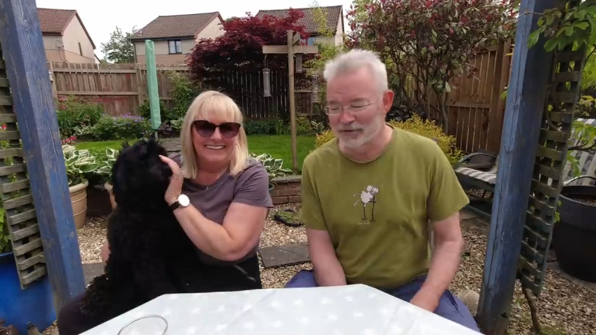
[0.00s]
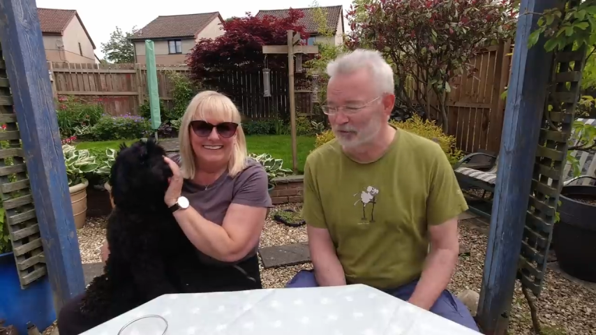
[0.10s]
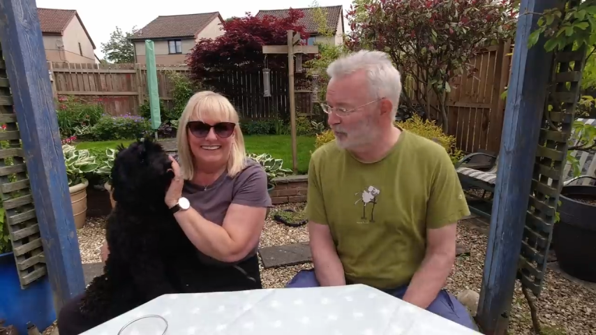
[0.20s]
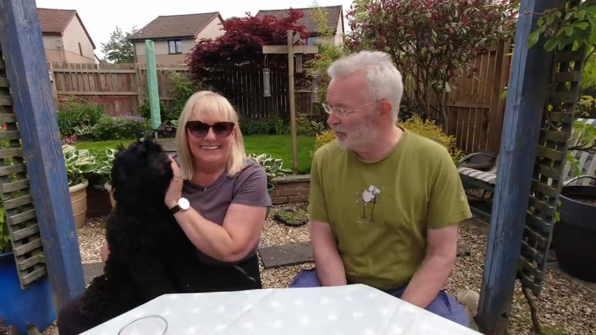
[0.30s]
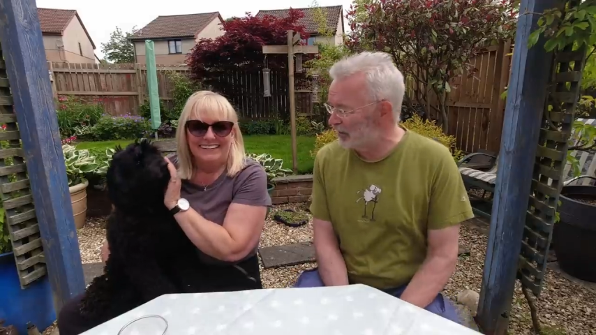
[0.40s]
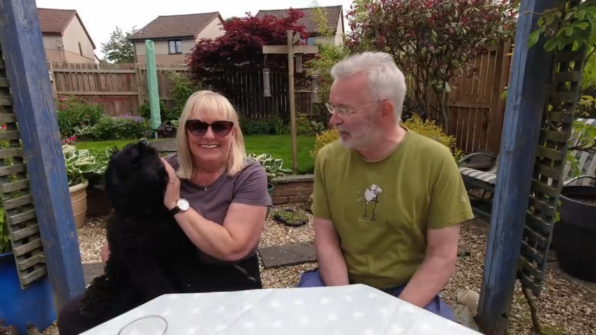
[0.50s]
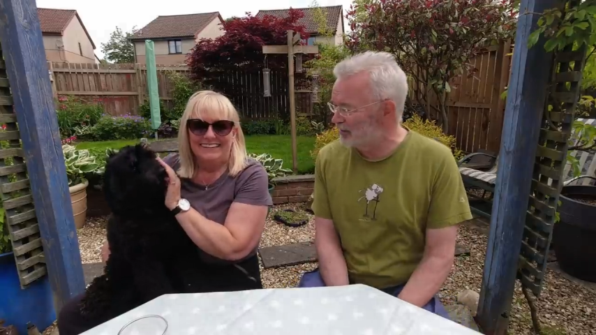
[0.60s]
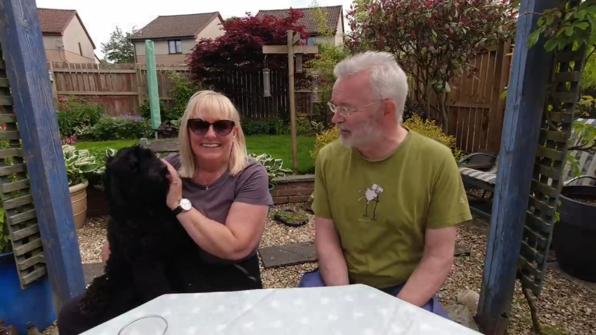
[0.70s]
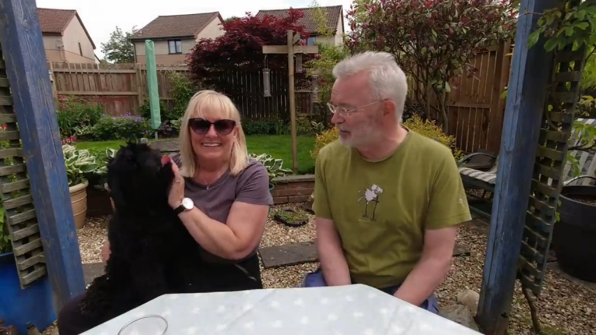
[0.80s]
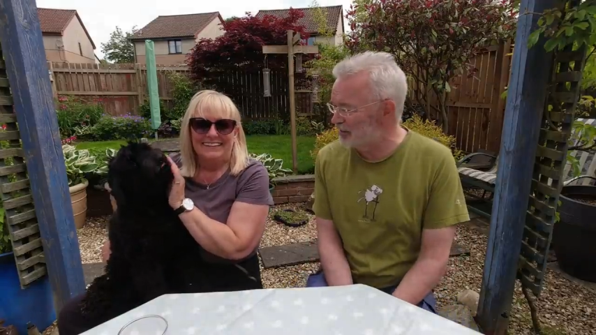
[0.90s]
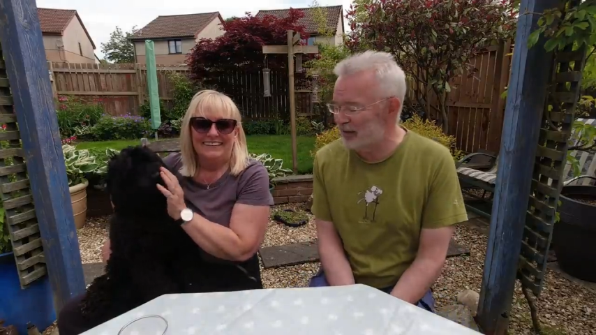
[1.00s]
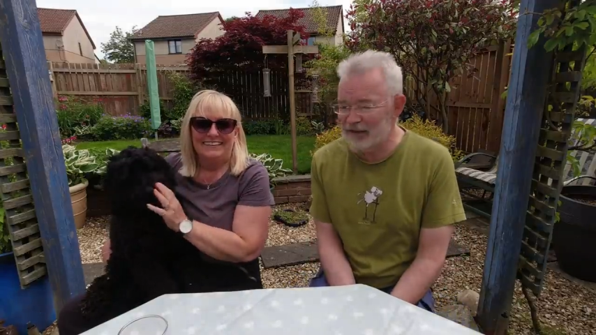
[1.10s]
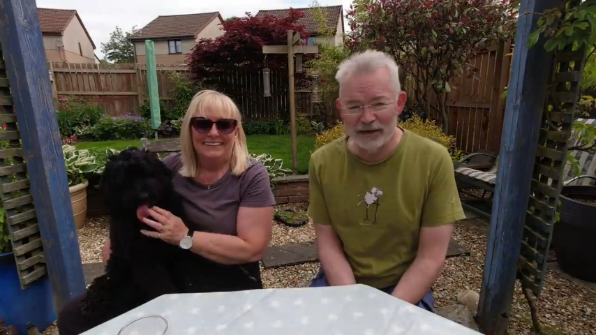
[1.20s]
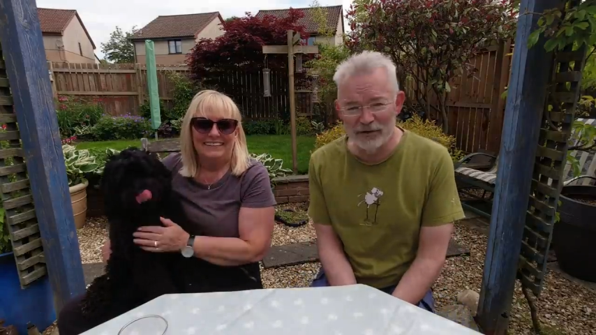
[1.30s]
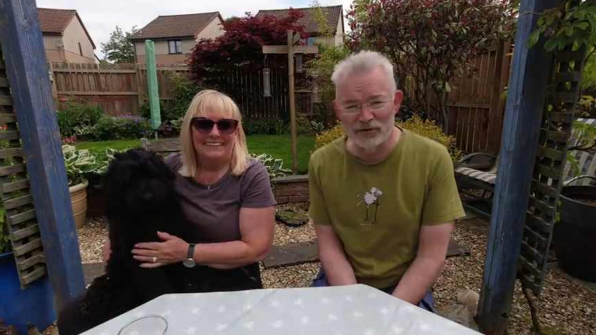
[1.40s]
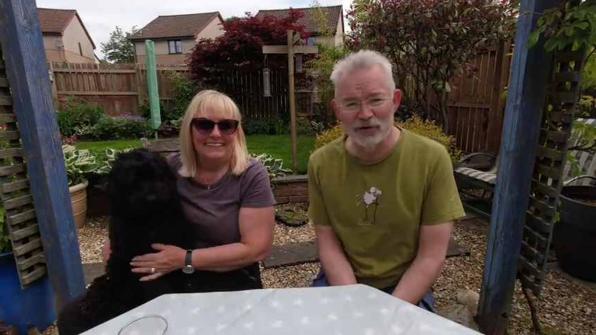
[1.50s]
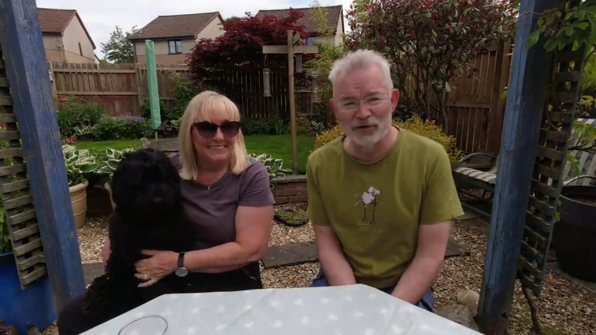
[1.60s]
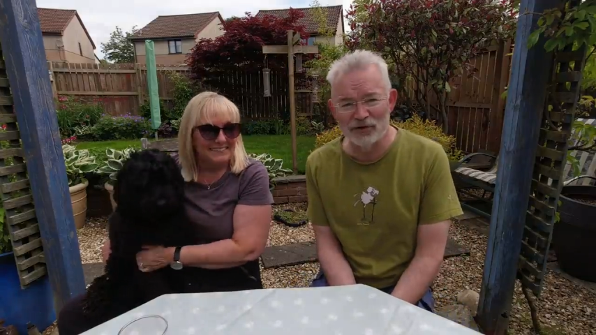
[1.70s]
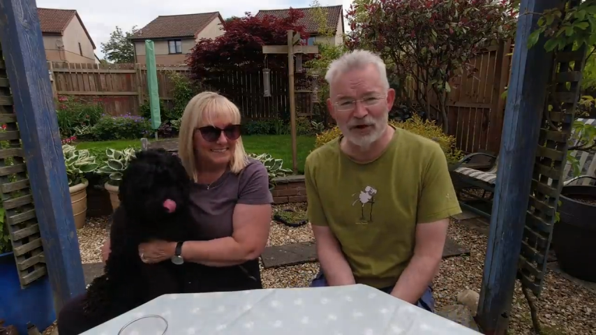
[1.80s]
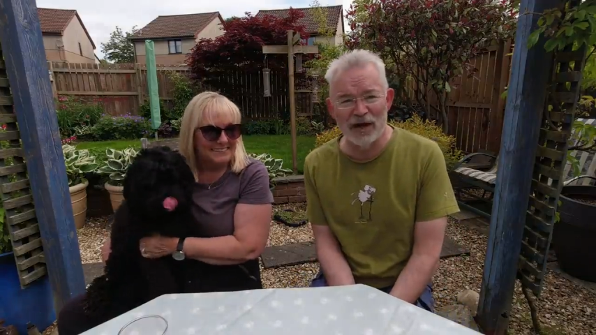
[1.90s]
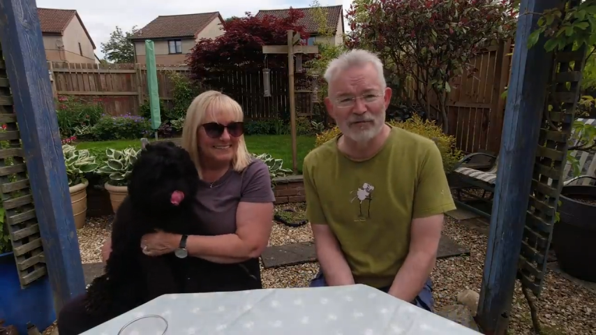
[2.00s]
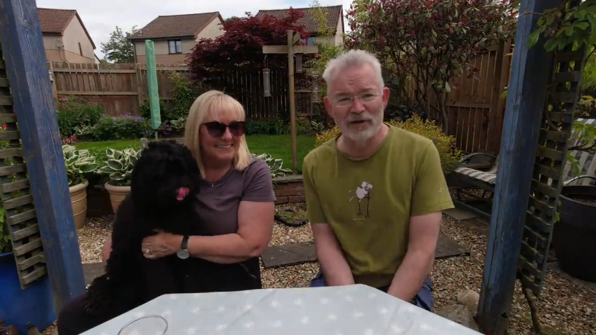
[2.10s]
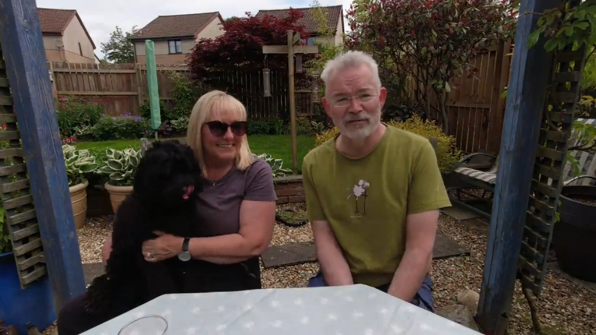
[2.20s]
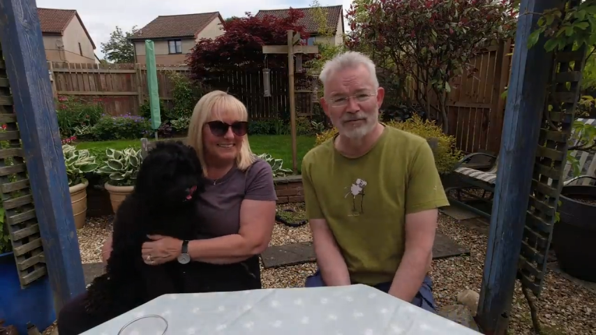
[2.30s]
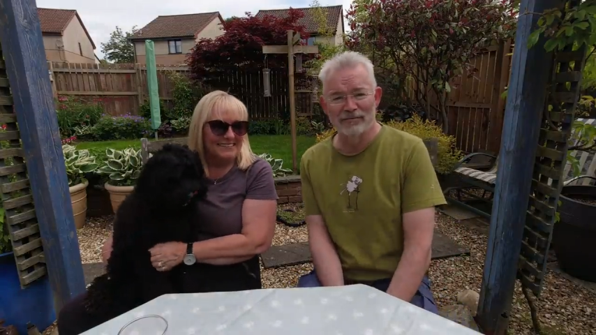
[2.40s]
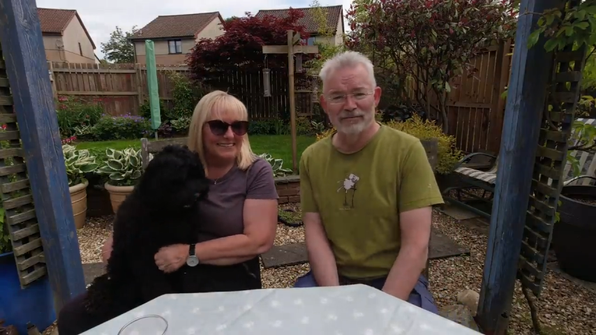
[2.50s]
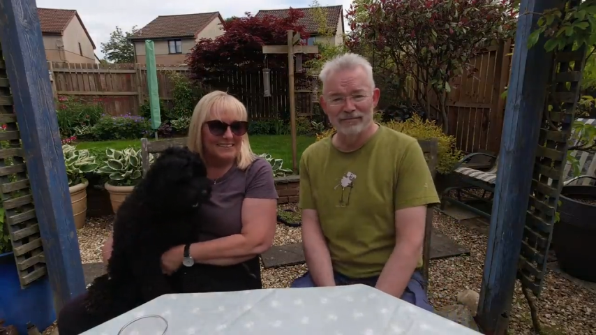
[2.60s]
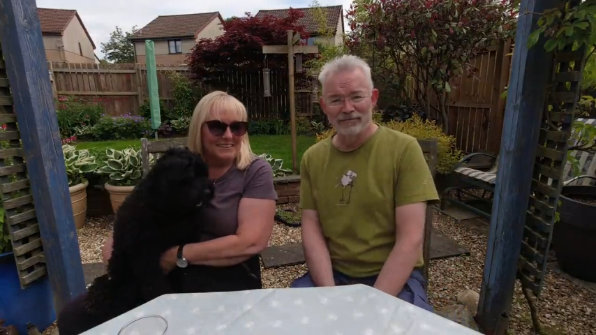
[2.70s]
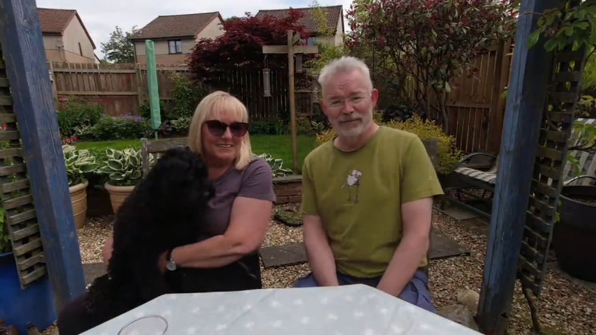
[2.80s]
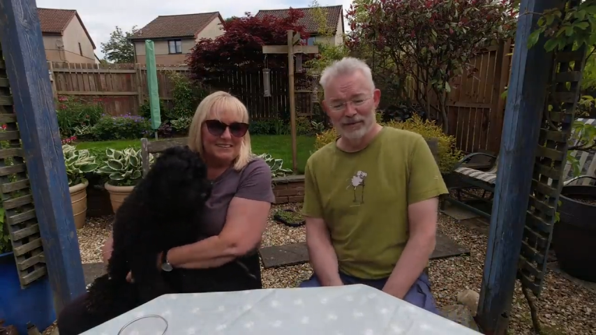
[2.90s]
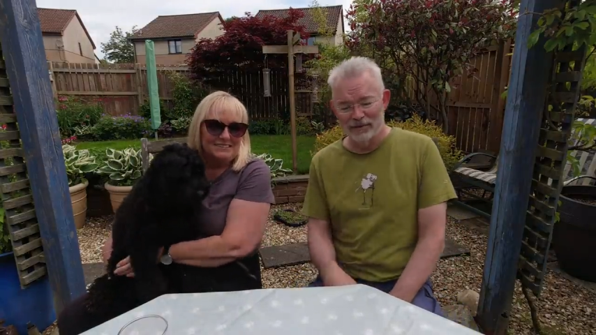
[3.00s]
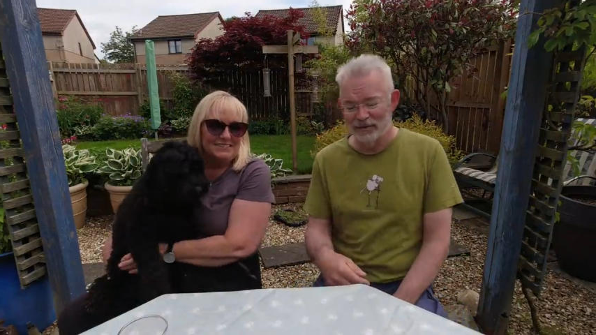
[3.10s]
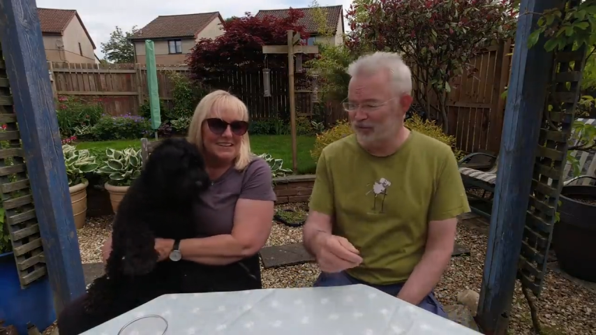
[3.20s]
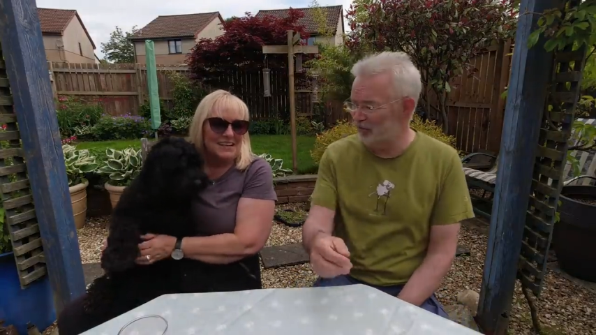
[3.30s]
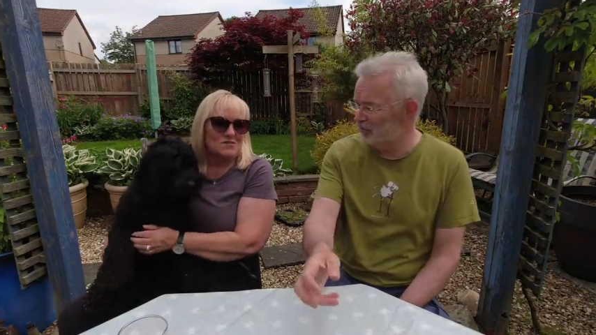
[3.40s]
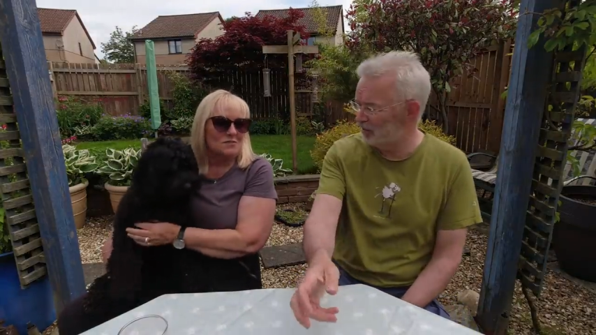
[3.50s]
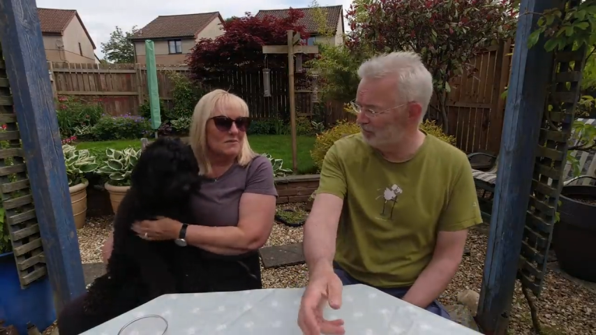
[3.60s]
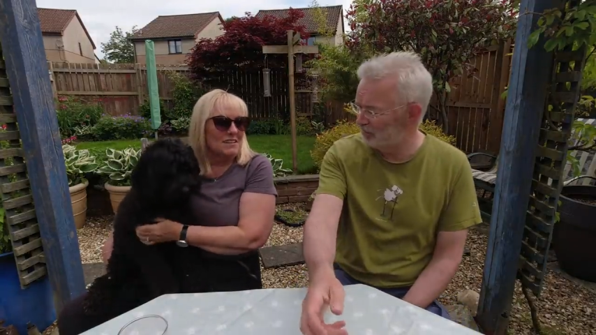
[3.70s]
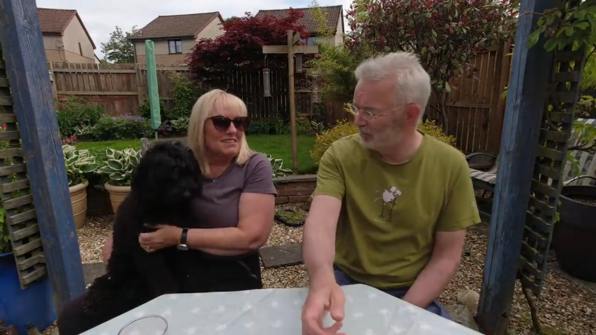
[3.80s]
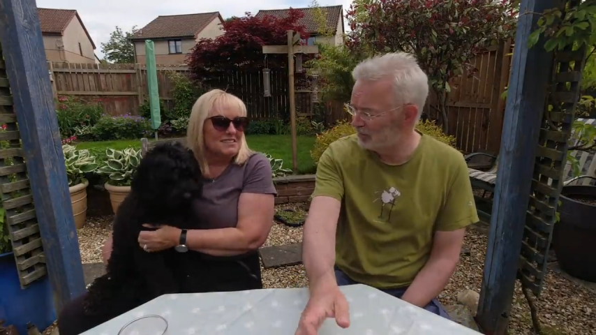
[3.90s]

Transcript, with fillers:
Speaker 1: so the only thing to decide now is who's driving. oh, you drive? I don't